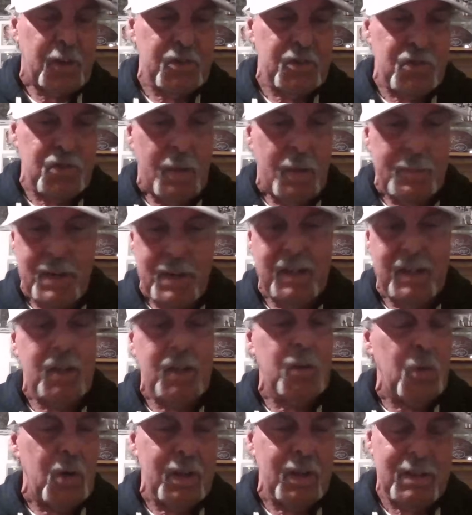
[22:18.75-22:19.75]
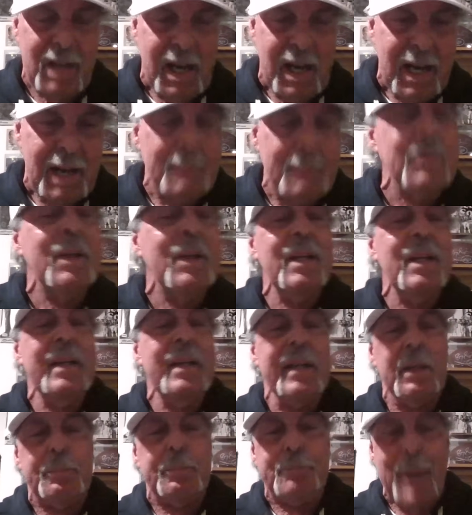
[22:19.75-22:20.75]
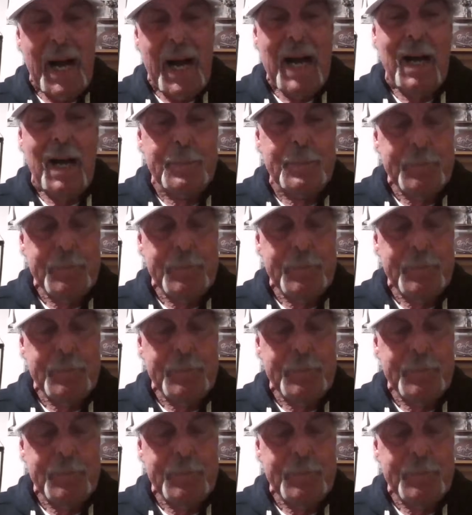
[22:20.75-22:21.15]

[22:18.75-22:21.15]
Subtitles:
home run in a long time. Hit a bomb